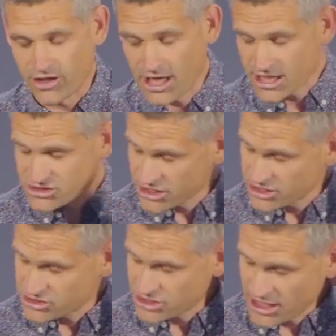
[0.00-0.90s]
I ask that
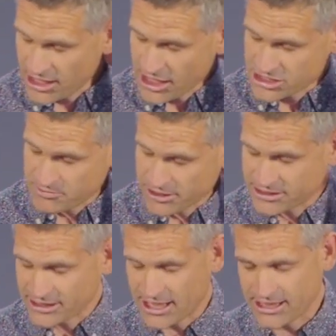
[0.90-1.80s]
as I speak
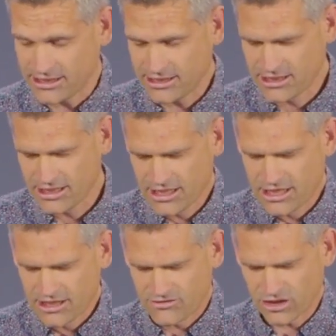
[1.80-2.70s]
today,
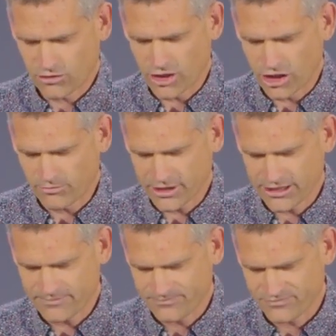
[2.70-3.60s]
that you would help
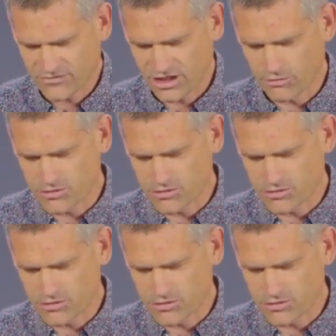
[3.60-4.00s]
me, help